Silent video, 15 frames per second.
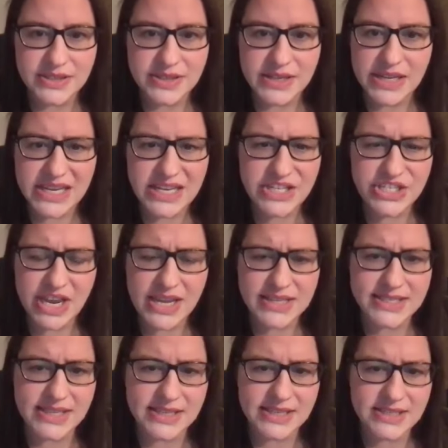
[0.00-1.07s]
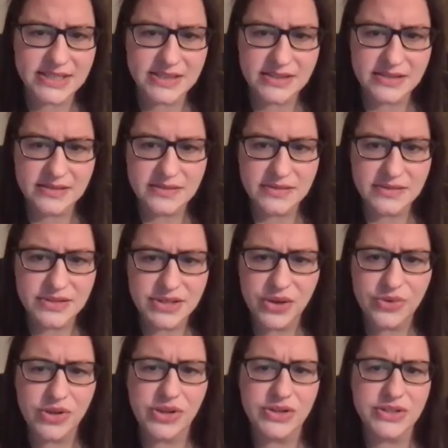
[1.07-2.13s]
He shakes it. No
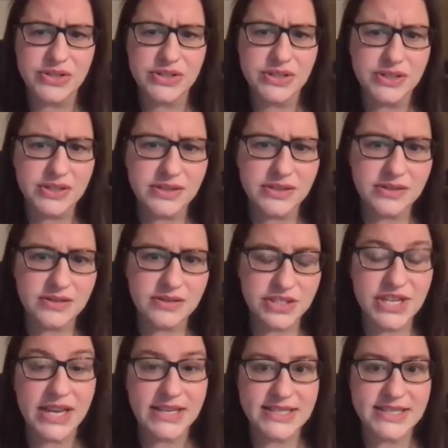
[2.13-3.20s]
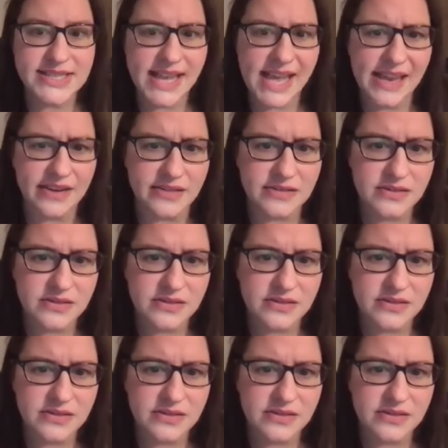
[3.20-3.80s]
good. Shakes it again.